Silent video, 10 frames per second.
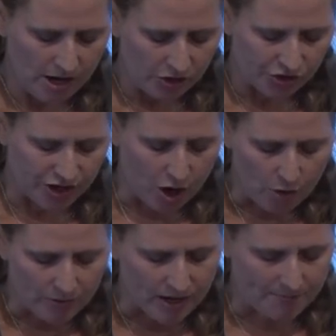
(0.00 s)
She
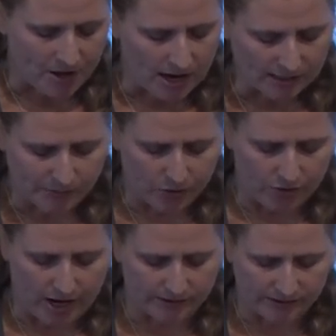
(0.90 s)
opened up the hospital
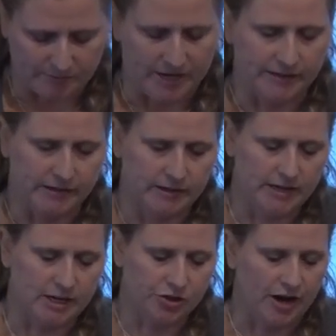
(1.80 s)
grounds to me to
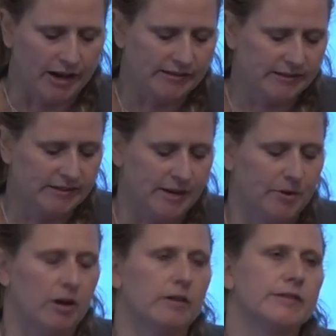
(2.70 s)
conduct trainings and
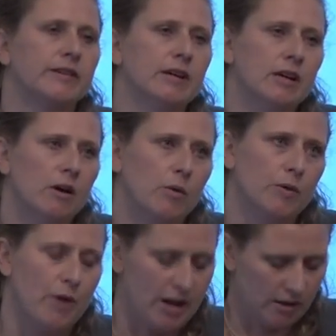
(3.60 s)
seminars
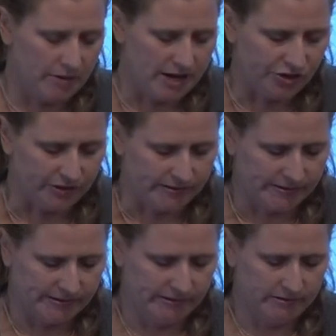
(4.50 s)
with waiting
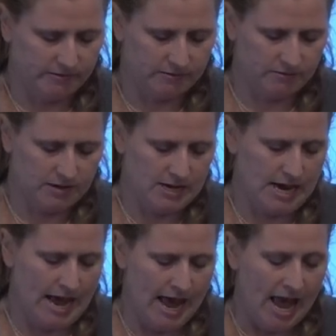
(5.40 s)
patients.
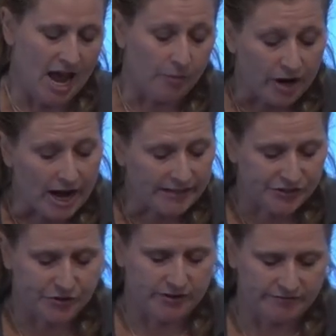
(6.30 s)
And when I
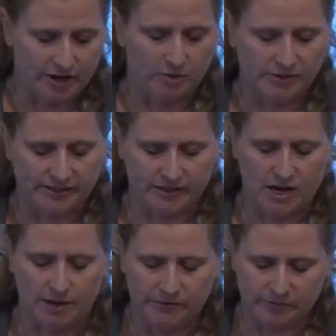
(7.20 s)
too invariably
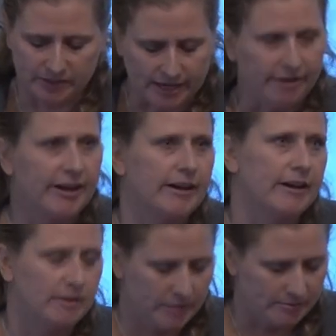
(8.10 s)
succumbed to malaria
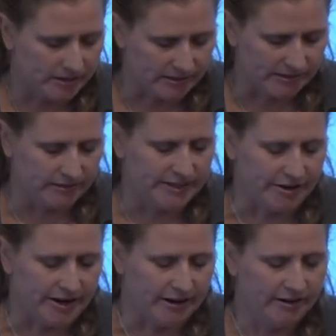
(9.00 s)
and amoebic
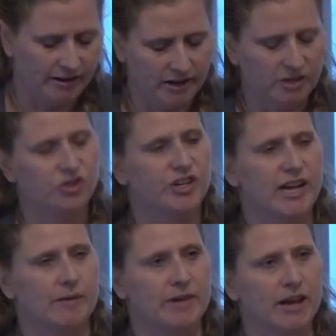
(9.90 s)
dysentery, she
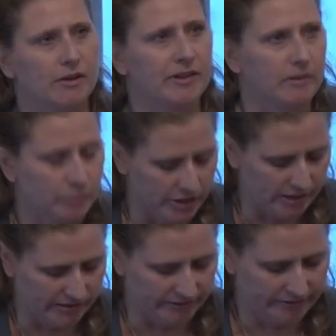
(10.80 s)
kept me healthy and
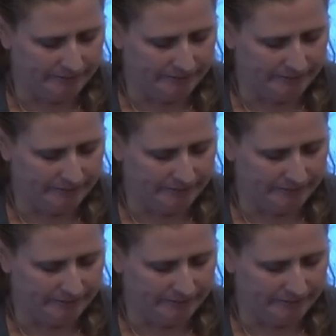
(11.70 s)
productive.